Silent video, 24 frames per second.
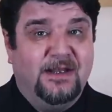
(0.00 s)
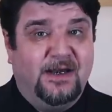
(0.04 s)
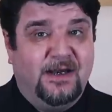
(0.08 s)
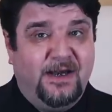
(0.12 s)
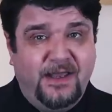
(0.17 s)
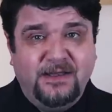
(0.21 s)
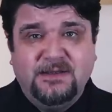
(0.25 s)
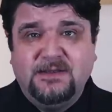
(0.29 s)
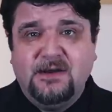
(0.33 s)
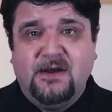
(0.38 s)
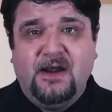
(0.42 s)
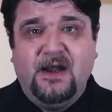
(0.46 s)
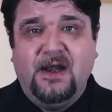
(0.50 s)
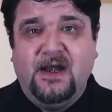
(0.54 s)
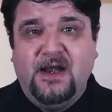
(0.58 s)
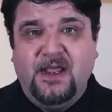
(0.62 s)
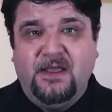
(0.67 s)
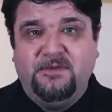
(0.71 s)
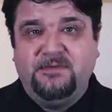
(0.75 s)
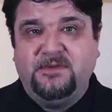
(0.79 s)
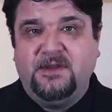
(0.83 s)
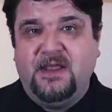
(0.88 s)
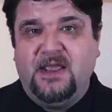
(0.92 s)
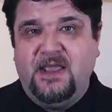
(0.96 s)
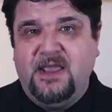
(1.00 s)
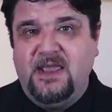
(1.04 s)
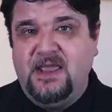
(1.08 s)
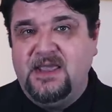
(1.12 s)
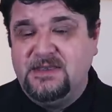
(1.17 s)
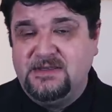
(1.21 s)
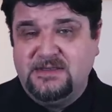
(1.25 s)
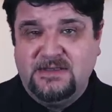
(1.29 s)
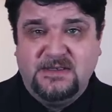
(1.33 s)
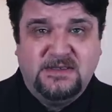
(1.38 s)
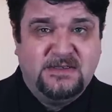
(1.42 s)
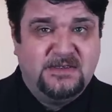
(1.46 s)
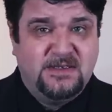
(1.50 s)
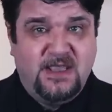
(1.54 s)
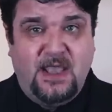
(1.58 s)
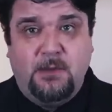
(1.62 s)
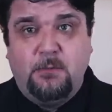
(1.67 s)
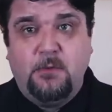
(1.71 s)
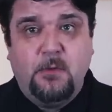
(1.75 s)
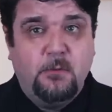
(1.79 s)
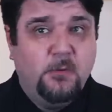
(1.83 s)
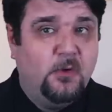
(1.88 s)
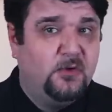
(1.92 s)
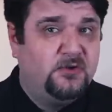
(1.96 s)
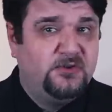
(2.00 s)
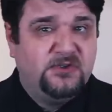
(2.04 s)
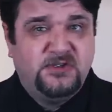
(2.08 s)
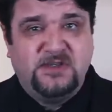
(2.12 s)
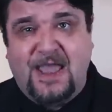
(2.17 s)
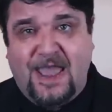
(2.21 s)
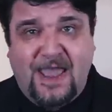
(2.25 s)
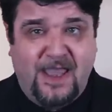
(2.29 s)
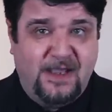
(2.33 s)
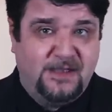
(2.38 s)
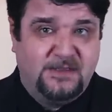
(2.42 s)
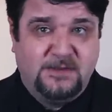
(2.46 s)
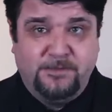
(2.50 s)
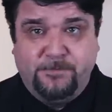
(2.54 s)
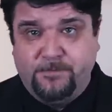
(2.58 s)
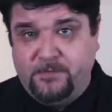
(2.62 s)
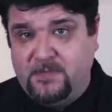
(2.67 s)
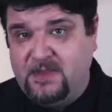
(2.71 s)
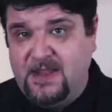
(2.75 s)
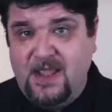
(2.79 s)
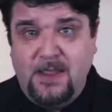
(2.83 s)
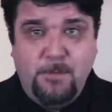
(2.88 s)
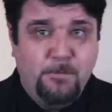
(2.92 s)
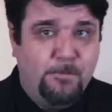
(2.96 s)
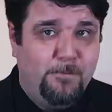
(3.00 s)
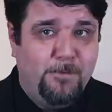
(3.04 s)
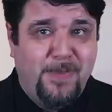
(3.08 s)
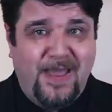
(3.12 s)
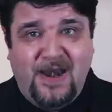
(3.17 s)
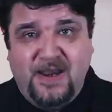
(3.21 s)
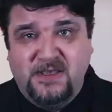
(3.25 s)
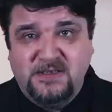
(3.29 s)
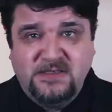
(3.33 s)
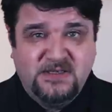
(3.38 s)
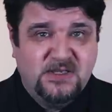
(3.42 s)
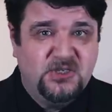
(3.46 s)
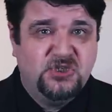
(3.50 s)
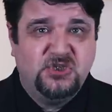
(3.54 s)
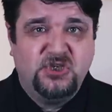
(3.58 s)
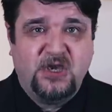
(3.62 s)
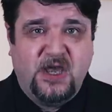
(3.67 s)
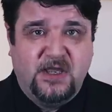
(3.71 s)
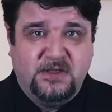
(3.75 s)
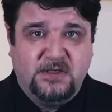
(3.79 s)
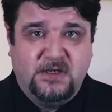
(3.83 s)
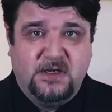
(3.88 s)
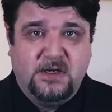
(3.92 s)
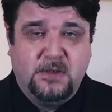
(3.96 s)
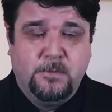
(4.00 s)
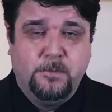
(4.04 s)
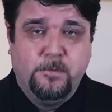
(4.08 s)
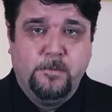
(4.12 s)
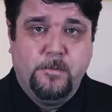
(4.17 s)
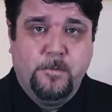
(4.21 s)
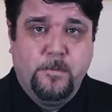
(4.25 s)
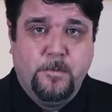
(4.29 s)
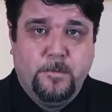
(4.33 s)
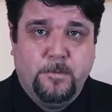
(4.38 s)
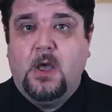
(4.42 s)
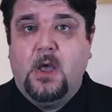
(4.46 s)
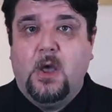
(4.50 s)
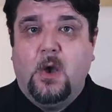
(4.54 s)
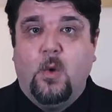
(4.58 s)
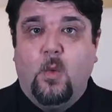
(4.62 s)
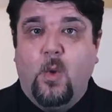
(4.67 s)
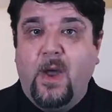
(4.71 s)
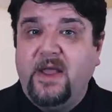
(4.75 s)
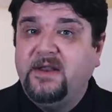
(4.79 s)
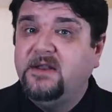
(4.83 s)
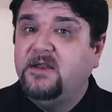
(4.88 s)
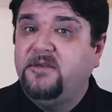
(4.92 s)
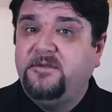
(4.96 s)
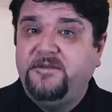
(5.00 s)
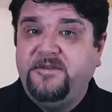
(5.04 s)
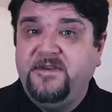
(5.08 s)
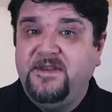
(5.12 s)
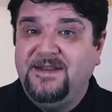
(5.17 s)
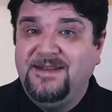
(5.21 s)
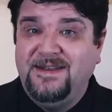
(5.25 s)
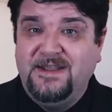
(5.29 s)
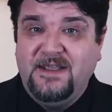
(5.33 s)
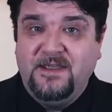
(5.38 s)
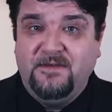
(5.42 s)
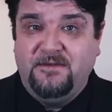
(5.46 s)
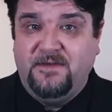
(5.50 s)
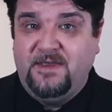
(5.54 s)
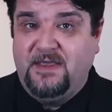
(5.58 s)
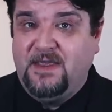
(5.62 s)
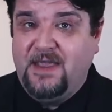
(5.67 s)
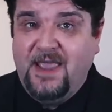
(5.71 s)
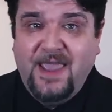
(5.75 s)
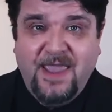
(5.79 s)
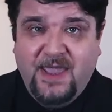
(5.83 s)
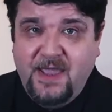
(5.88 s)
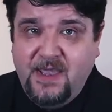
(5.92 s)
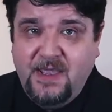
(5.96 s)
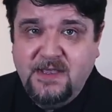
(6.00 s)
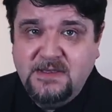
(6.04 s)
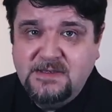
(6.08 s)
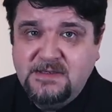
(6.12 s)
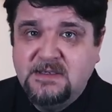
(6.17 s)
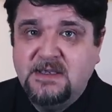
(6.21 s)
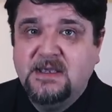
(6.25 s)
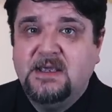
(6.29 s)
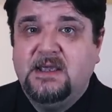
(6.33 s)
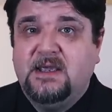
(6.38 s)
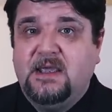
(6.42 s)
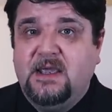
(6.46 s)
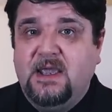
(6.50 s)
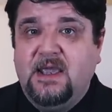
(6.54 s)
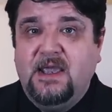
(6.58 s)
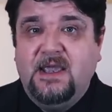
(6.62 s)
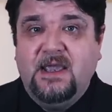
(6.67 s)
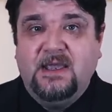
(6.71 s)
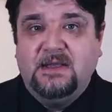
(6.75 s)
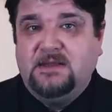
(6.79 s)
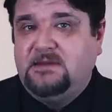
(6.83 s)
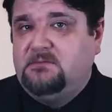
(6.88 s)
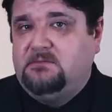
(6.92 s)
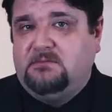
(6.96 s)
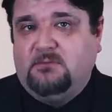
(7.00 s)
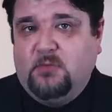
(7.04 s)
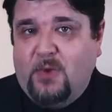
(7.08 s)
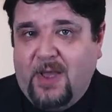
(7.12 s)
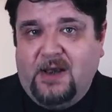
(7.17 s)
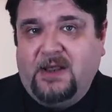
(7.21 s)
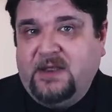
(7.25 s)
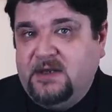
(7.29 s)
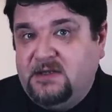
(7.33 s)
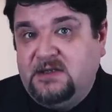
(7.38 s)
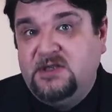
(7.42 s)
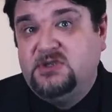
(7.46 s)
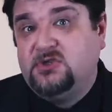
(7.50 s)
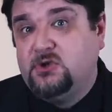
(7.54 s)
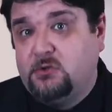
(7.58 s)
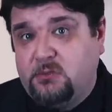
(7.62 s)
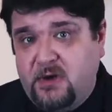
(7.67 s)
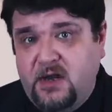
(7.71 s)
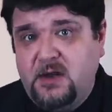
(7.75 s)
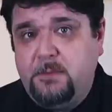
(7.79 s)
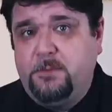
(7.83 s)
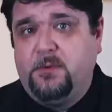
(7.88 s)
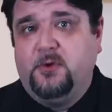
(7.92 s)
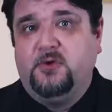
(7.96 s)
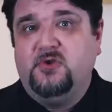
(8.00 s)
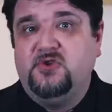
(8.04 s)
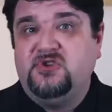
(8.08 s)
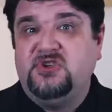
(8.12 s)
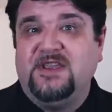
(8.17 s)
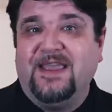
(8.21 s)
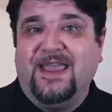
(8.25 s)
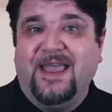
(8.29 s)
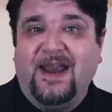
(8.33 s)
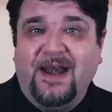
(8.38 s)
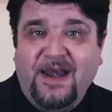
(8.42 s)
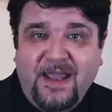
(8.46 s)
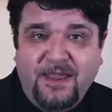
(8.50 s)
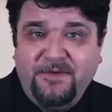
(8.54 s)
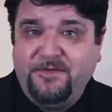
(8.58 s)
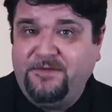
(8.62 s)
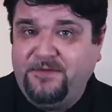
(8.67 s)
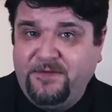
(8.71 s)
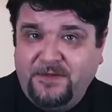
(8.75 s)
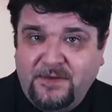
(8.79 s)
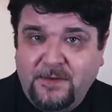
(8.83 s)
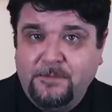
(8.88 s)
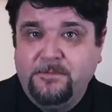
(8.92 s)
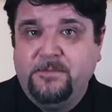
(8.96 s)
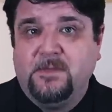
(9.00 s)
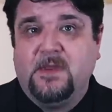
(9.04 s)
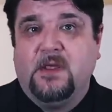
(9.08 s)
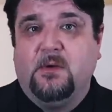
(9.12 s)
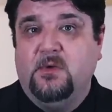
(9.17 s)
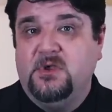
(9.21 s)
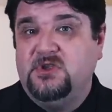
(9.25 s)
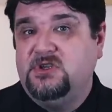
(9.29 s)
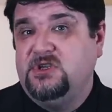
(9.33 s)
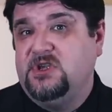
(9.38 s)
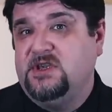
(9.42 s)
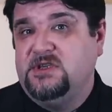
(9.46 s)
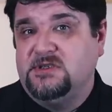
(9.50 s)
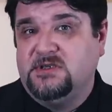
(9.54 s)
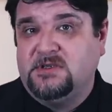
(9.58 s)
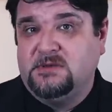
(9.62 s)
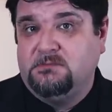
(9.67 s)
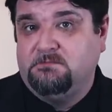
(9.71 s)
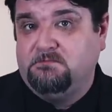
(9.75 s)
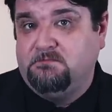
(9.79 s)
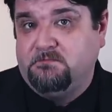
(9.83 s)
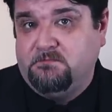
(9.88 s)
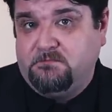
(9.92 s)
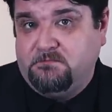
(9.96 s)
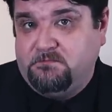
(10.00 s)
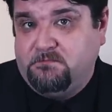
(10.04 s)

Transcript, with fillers: the lateral lift is the same on both sides. They balance each other. When the fin deviates, it, well, it is already producing a lift, which is